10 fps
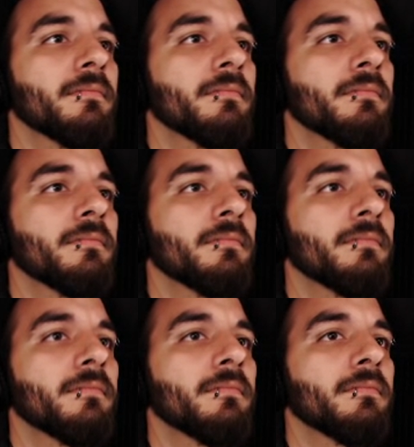
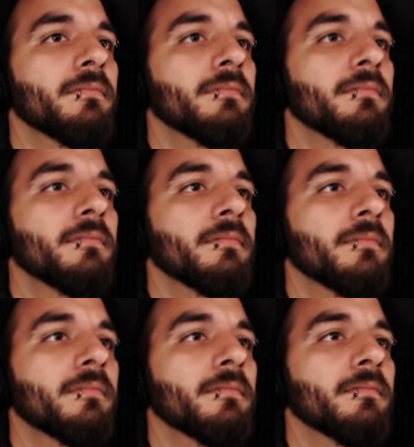No one is speaking in this clip.